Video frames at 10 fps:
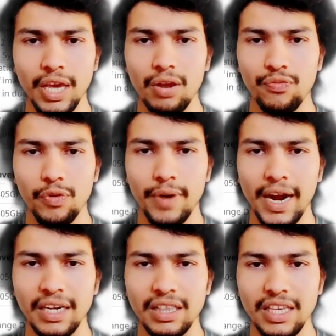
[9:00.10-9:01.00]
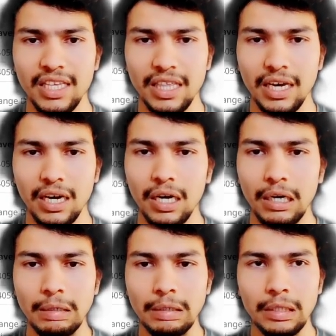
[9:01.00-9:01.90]
provide this
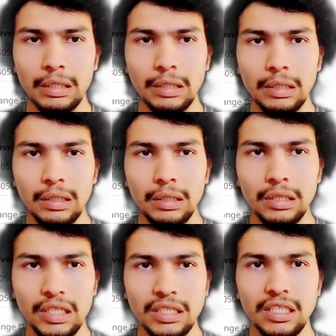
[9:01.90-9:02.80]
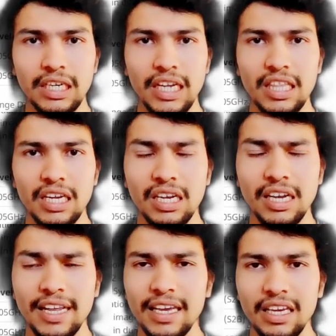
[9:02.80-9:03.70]
dataset
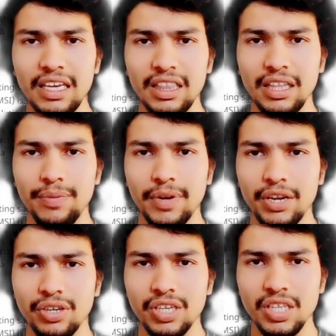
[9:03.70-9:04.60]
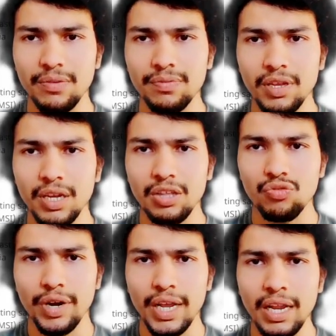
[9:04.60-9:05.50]
link in the video description as
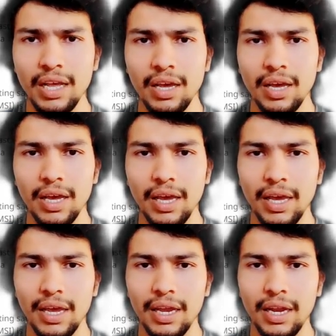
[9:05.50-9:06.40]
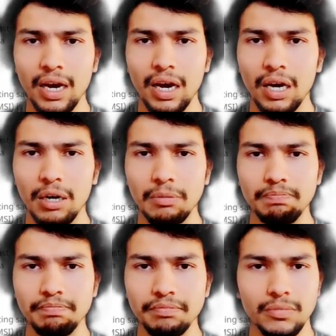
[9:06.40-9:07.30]
well. And
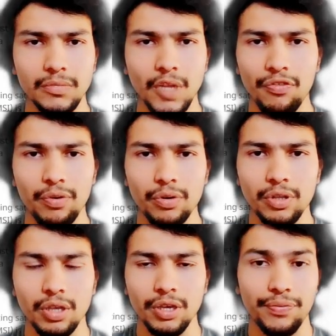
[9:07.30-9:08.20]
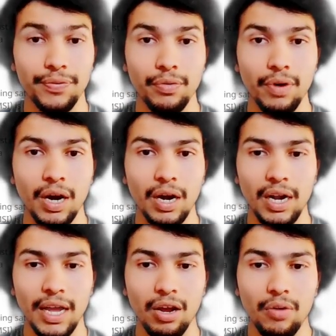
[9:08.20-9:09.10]
of course if you are
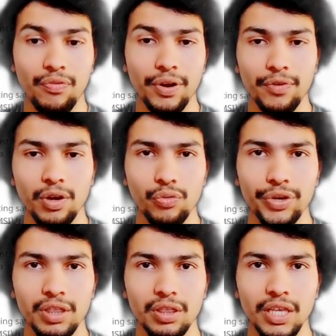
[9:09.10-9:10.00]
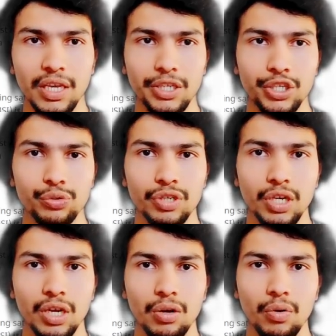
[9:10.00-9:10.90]
like comfortable with the
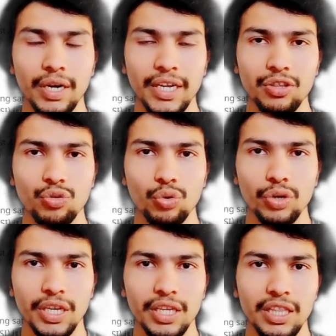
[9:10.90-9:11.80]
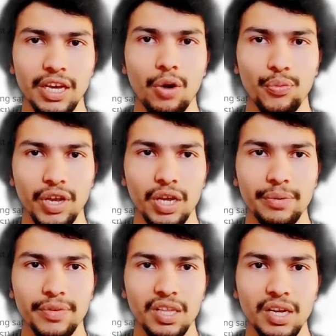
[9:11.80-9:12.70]
tutorial what I showed in the optical
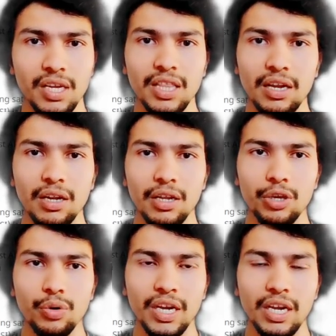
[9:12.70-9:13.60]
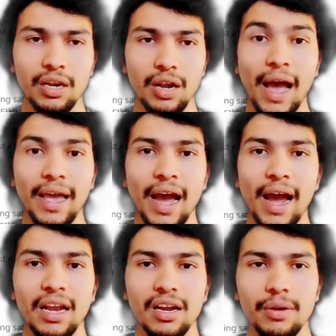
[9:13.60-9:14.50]
imagery, then you can, I
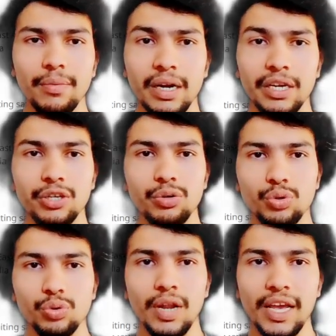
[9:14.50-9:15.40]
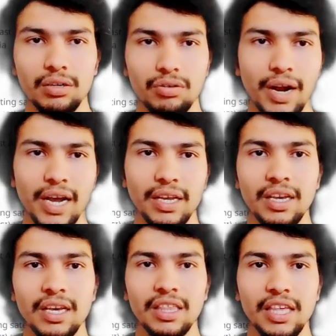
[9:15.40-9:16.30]
highly recommend you to like try
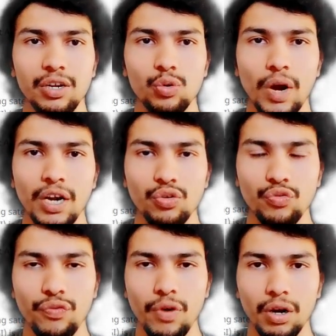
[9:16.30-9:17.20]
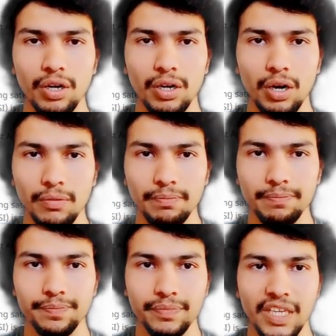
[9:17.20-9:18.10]
sent1 to flood
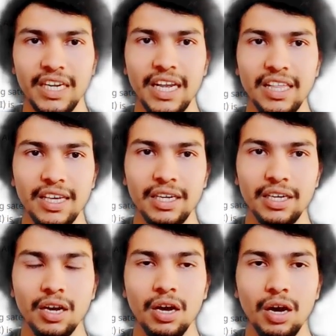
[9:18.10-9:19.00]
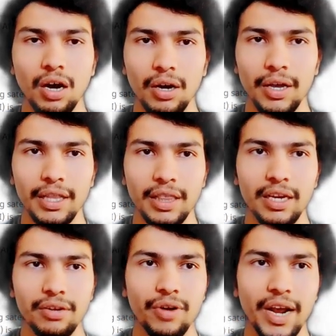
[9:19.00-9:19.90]
dataset, and
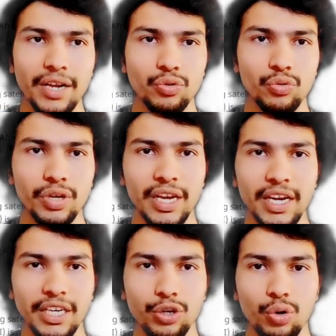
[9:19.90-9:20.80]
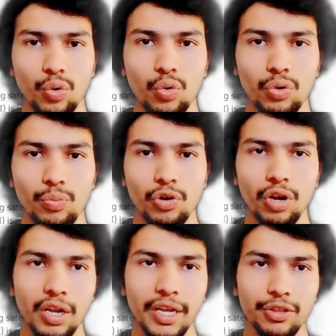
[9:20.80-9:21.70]
then try to create your own
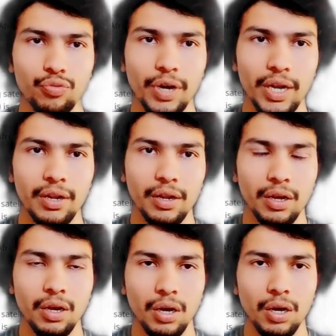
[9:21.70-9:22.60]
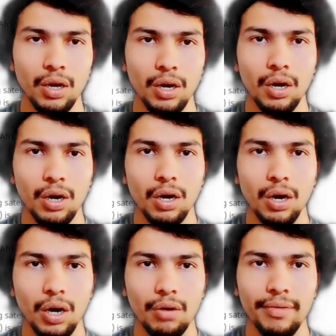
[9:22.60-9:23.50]
model as well.
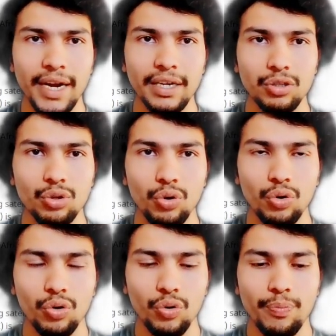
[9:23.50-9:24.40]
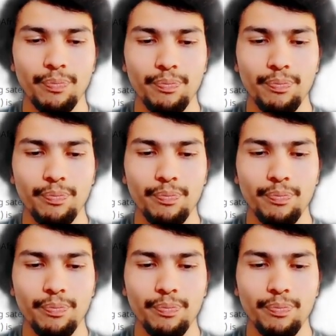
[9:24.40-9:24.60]
All right, so